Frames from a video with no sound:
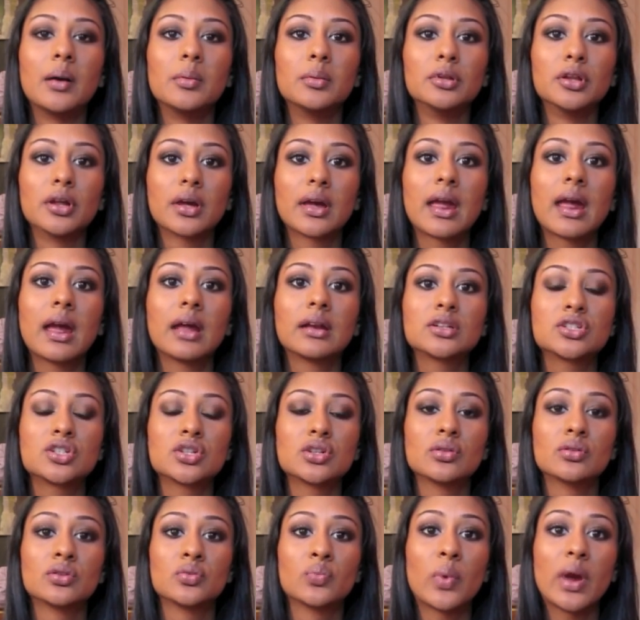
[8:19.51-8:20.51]
looking
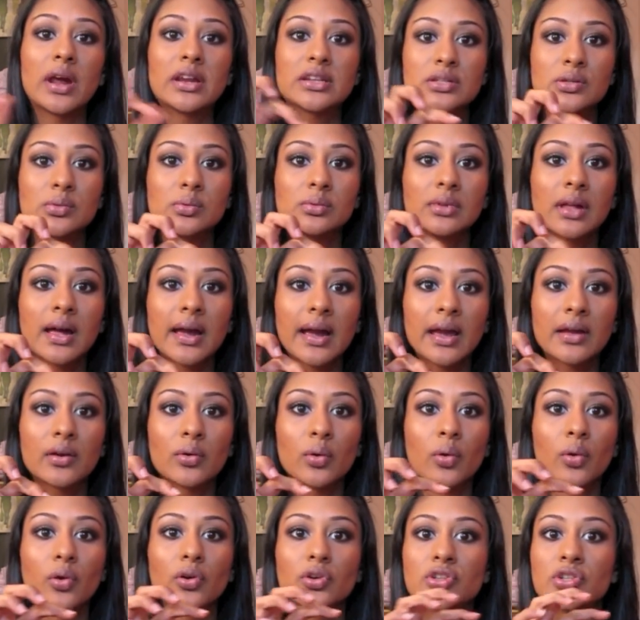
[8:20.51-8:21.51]
way too light
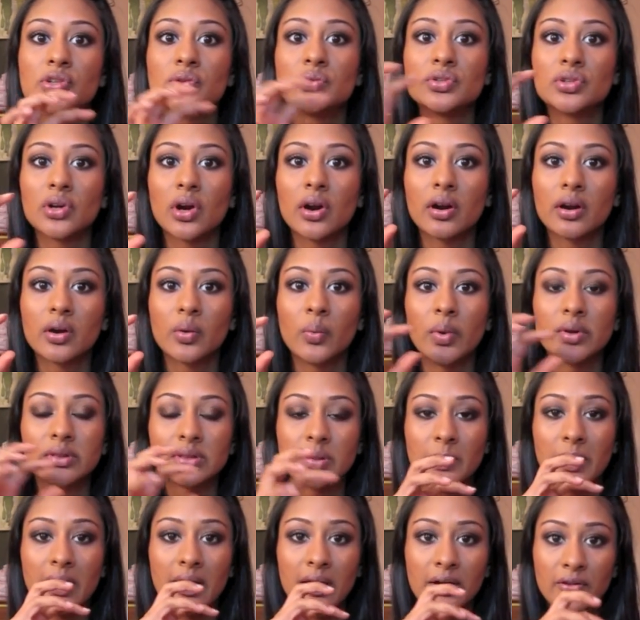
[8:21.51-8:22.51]
or too dark with
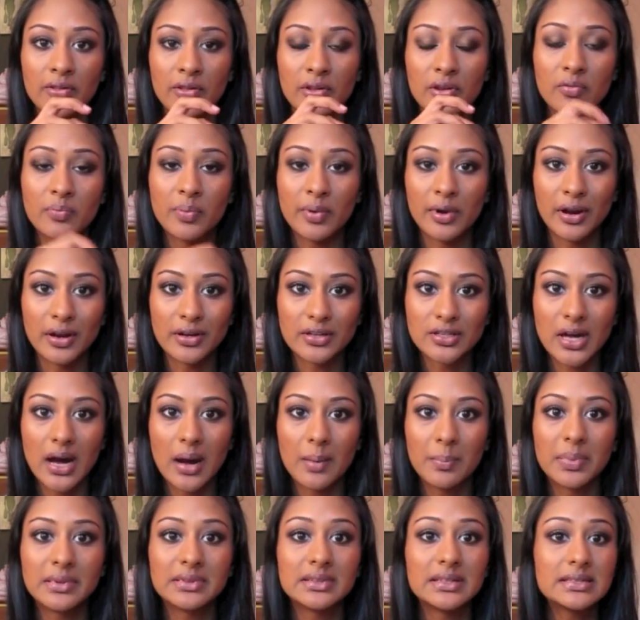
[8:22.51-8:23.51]
the powder that you put on
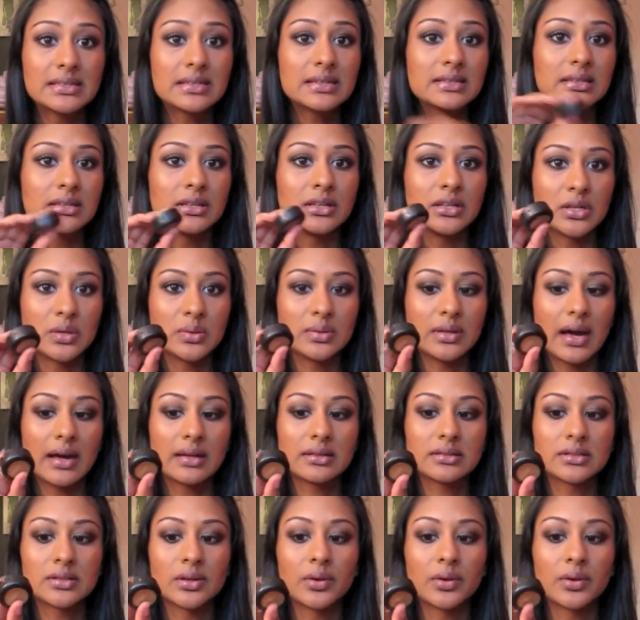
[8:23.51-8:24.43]
top, but this doesn't do that.